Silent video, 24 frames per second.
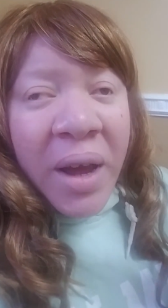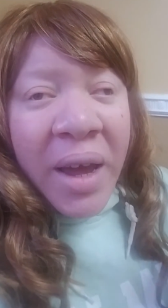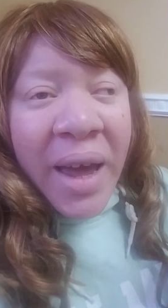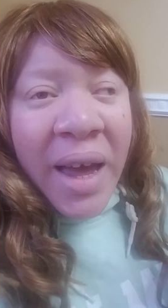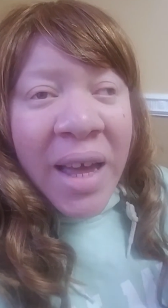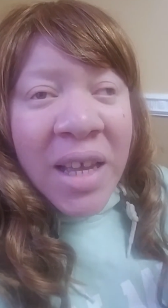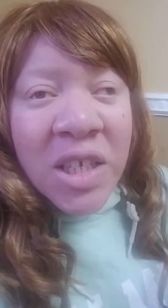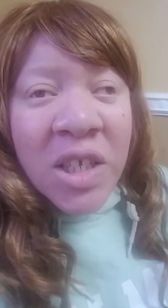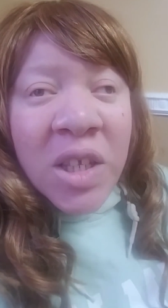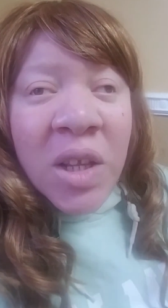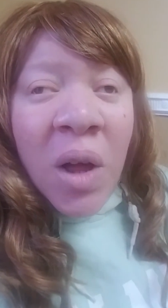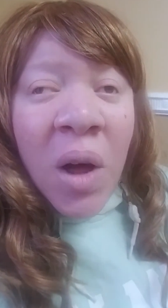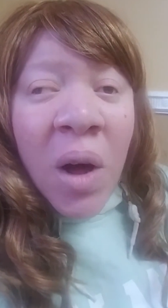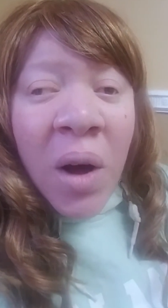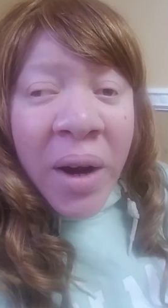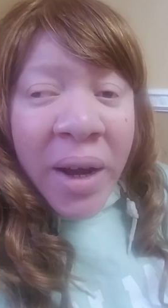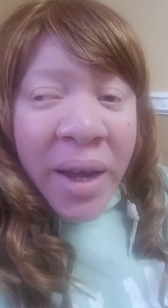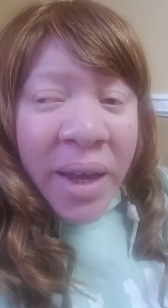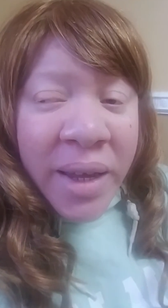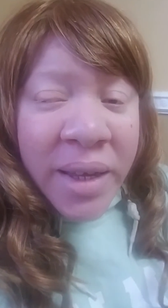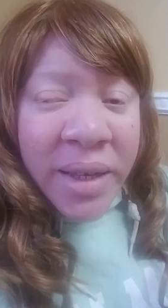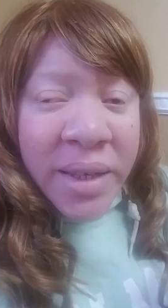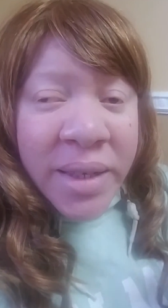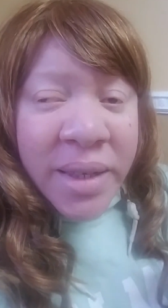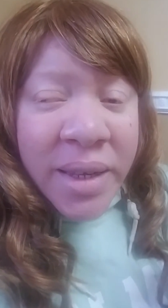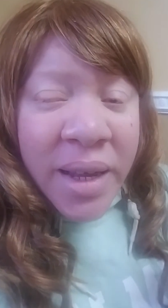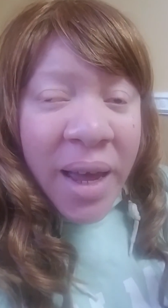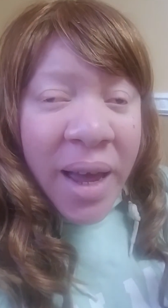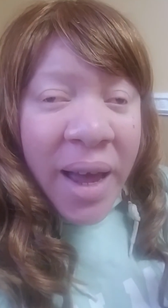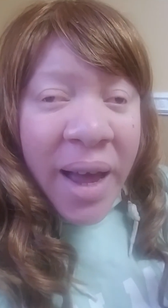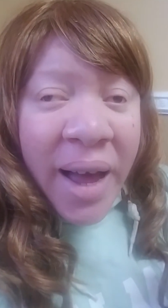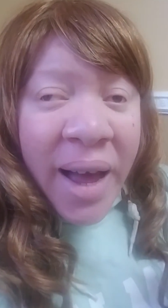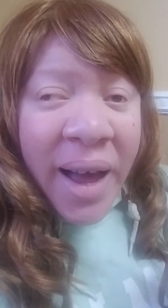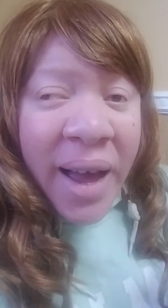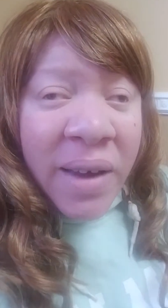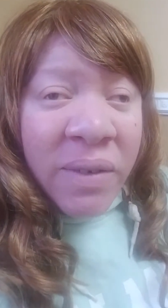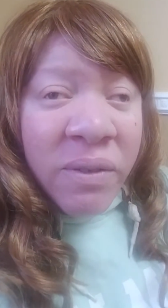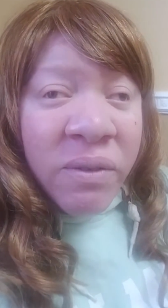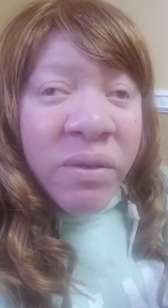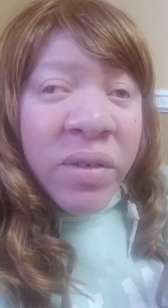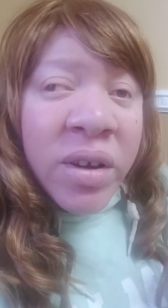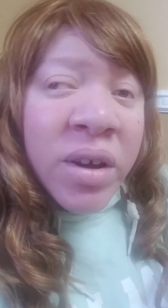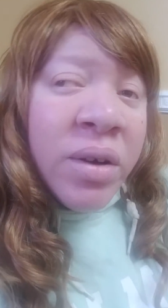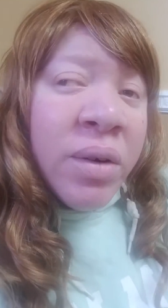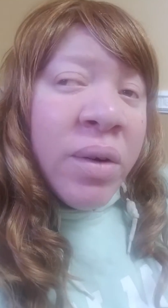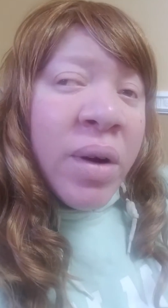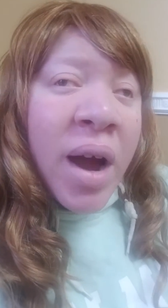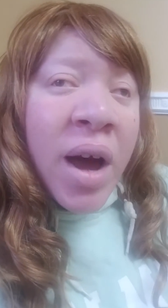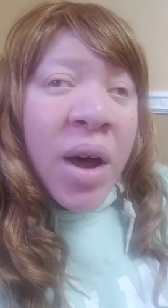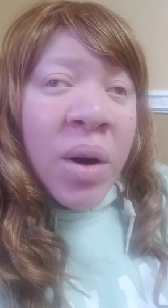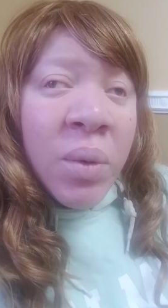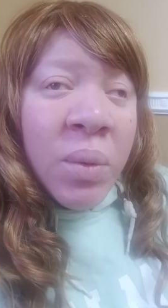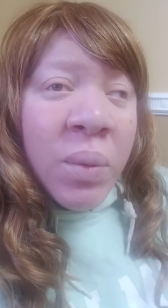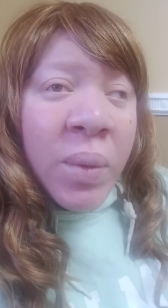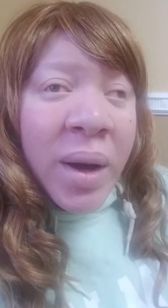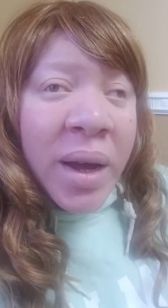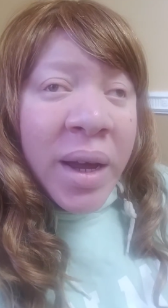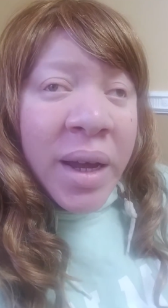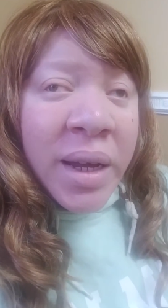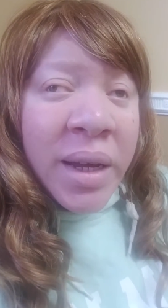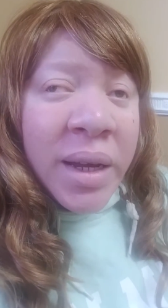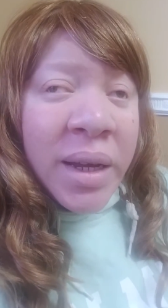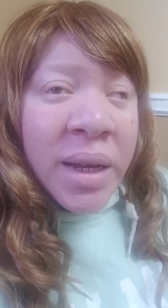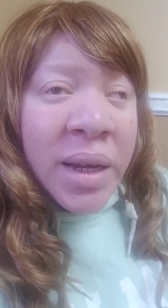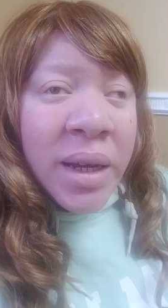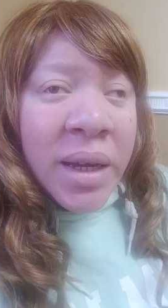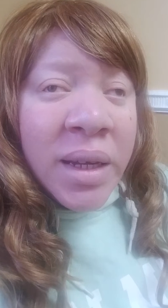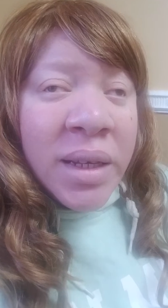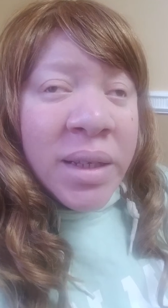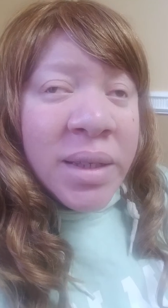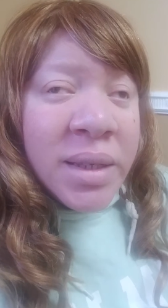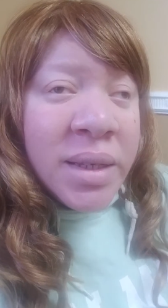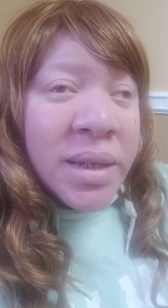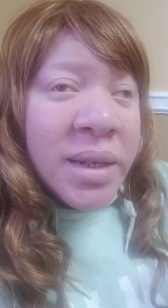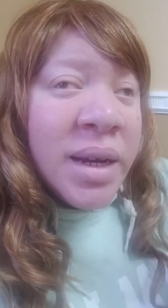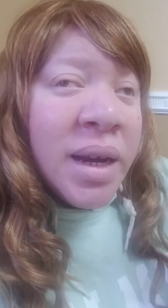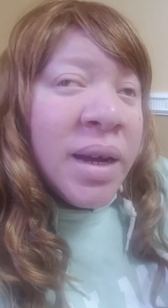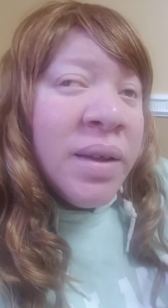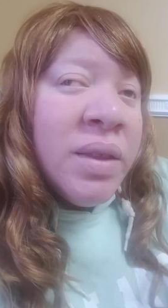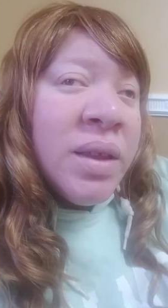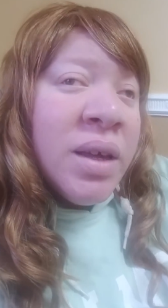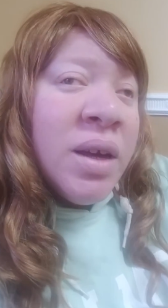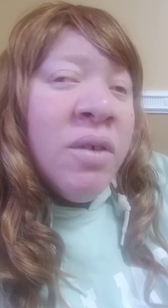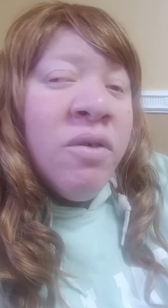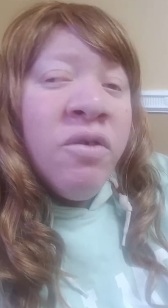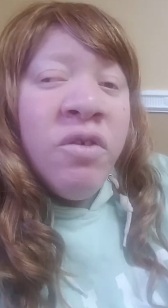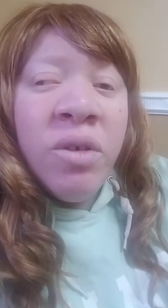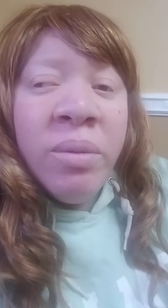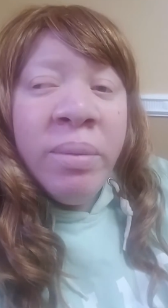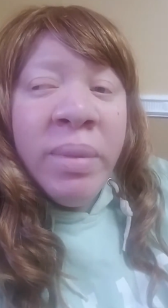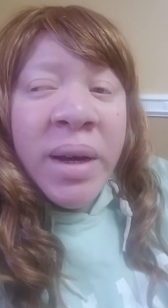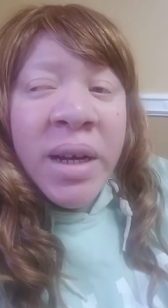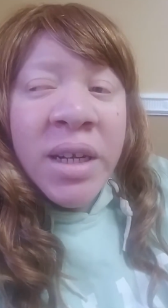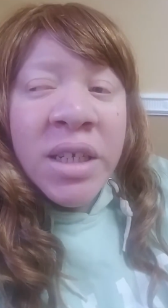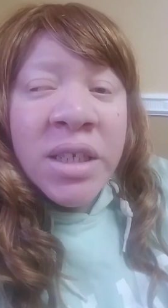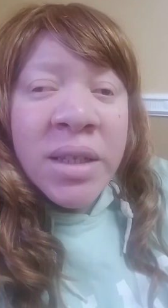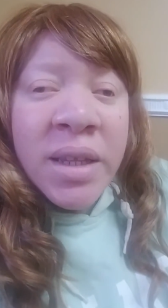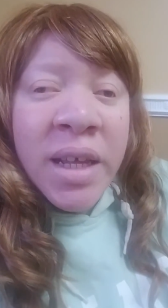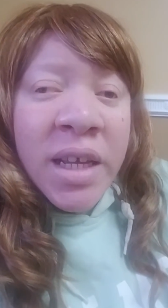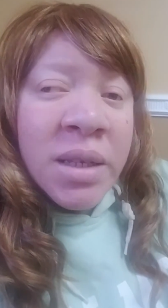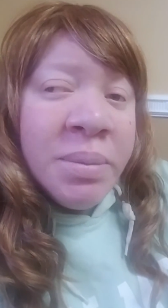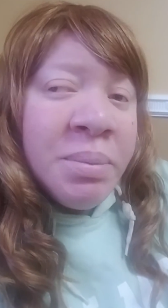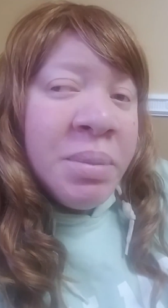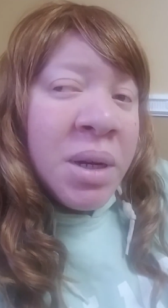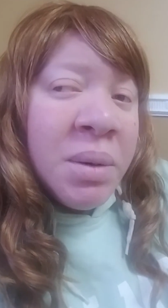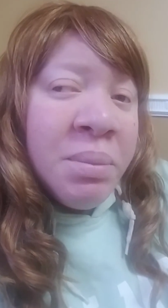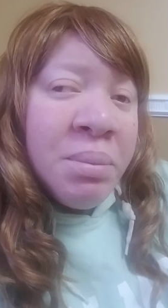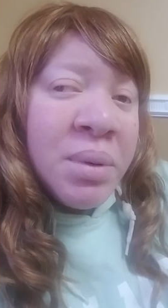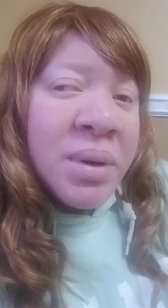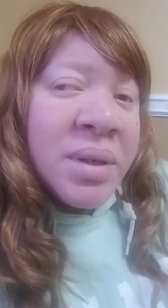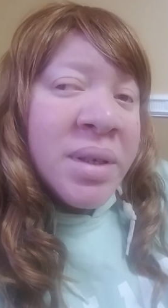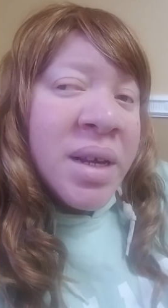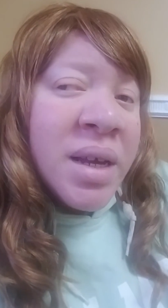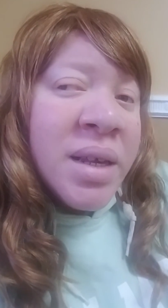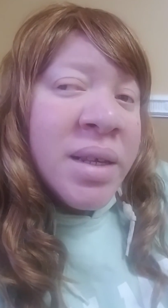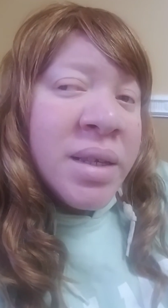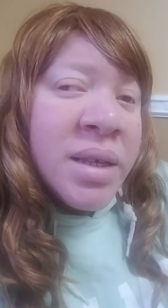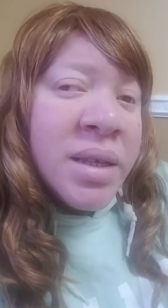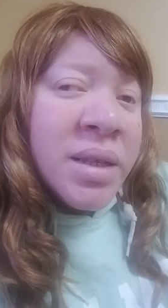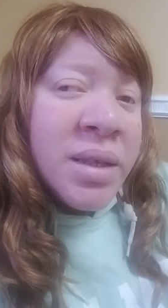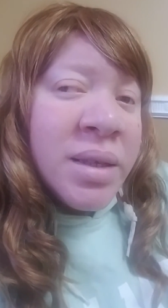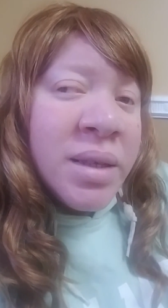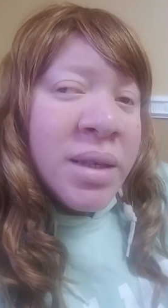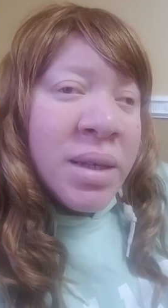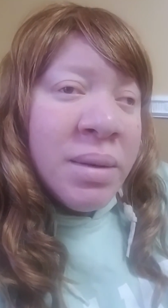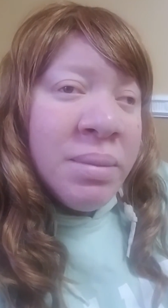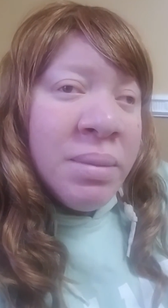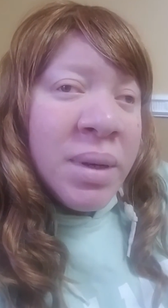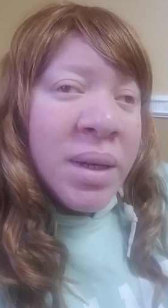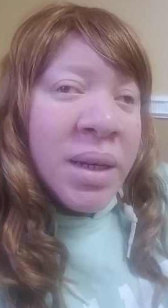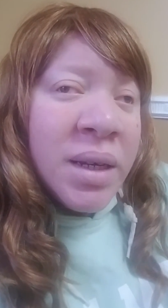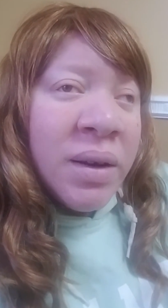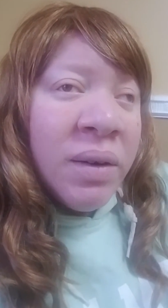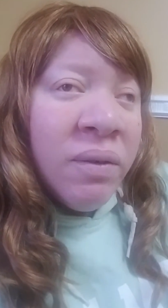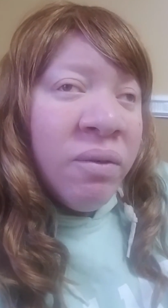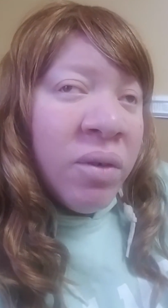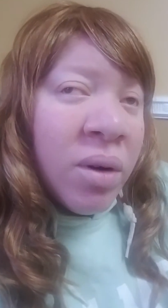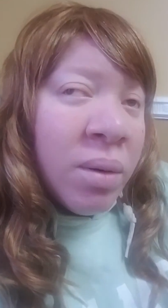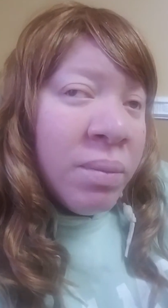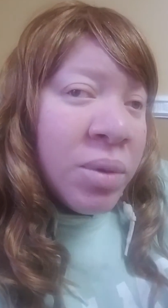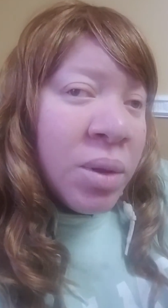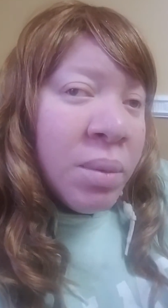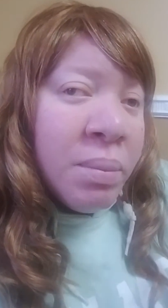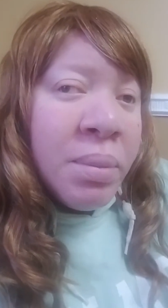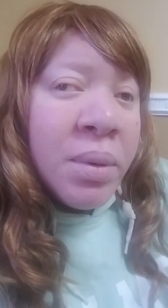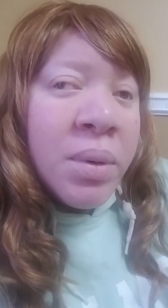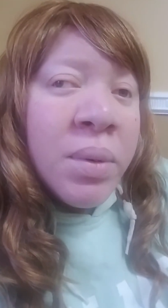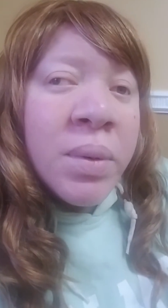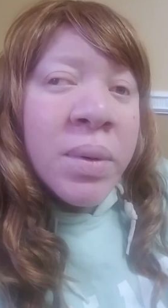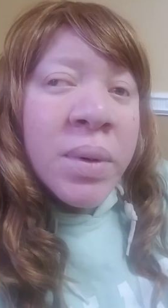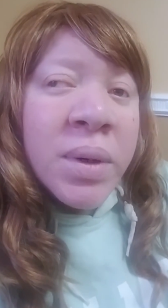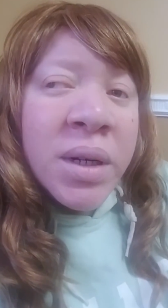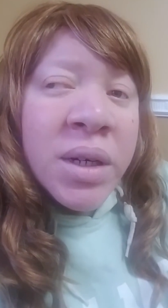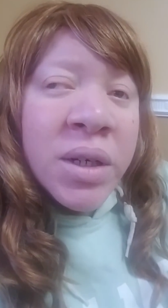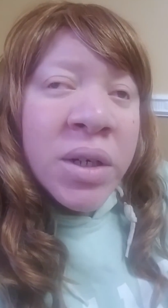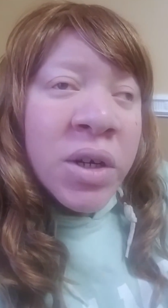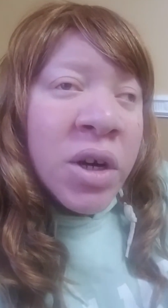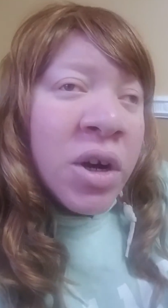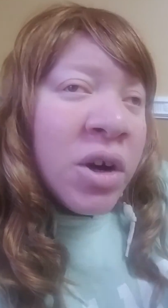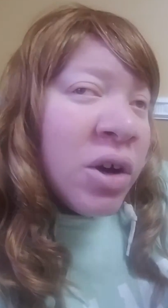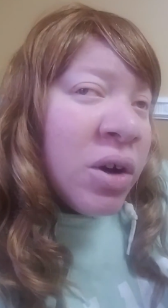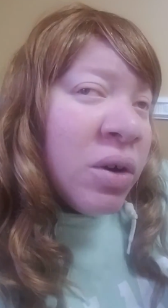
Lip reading: As long as I figure out a way to get the information that's being presented to me from the board